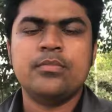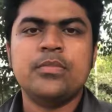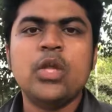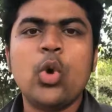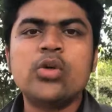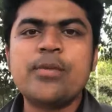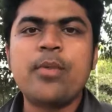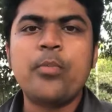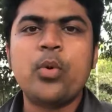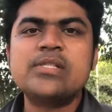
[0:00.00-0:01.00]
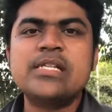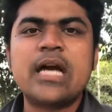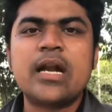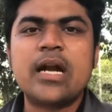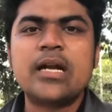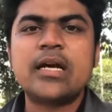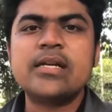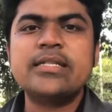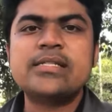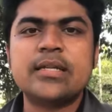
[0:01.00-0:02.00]
The Lok Sabha polls in
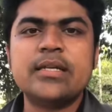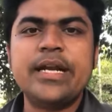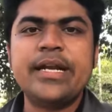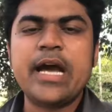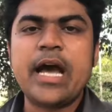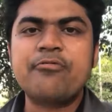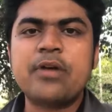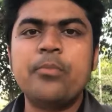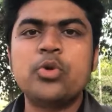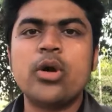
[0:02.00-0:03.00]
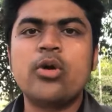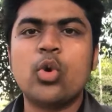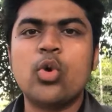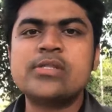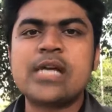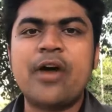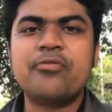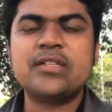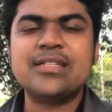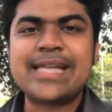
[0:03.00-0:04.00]
Karnataka in southern India have come to a close
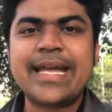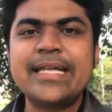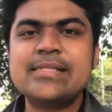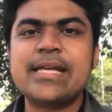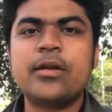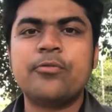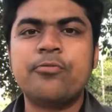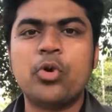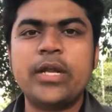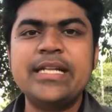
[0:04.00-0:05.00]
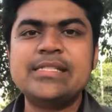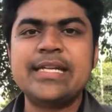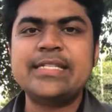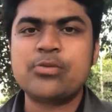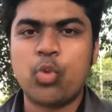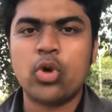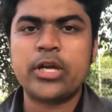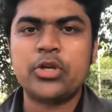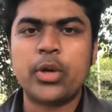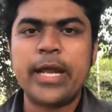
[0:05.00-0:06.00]
after the second set of 14 seats
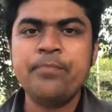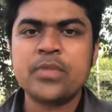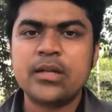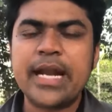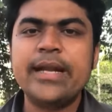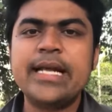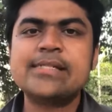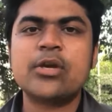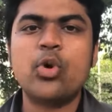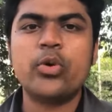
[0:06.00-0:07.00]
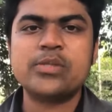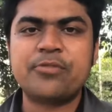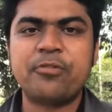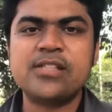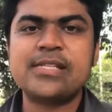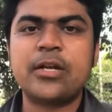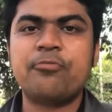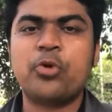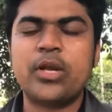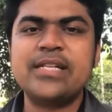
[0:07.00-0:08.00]
voted today. 10 days ago, it was the first set of
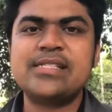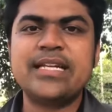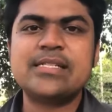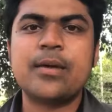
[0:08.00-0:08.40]
14 seats